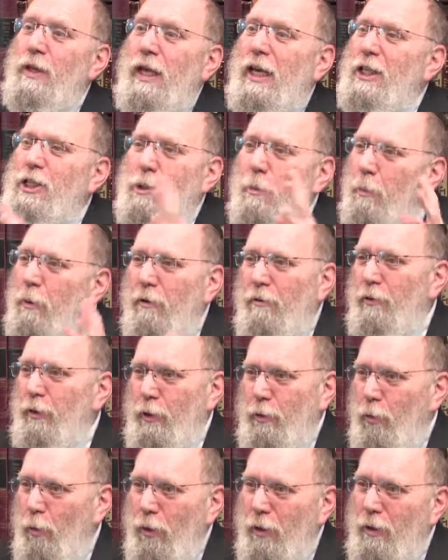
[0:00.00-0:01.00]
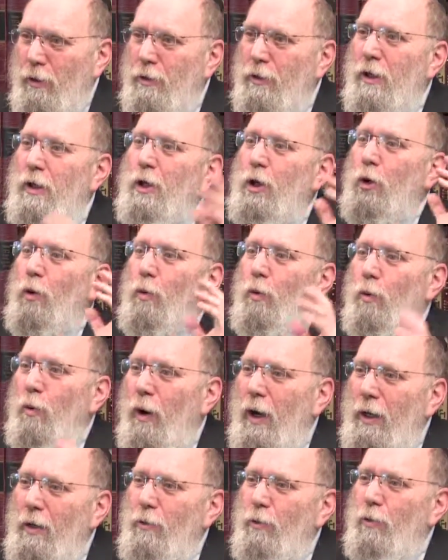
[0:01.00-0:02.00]
It's a perfect world.
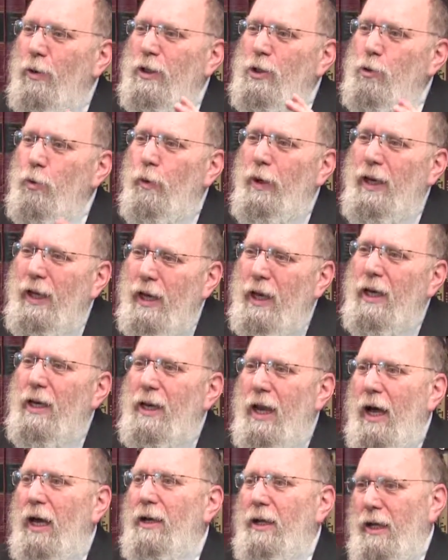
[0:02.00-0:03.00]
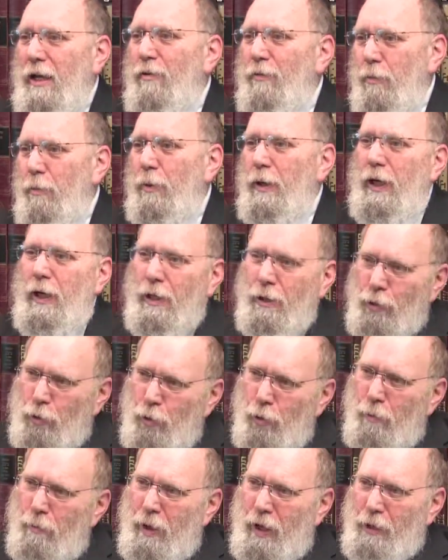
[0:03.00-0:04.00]
one which we cannot even begin
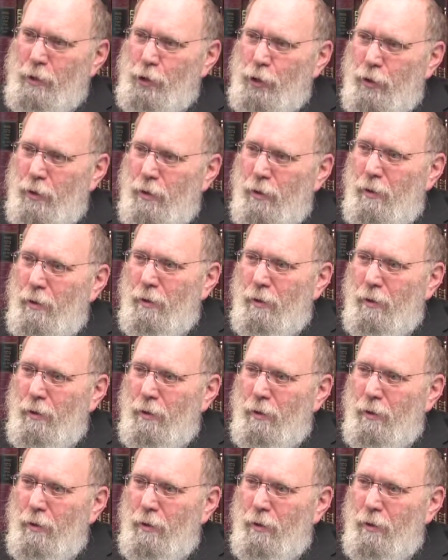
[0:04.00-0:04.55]
to imagine.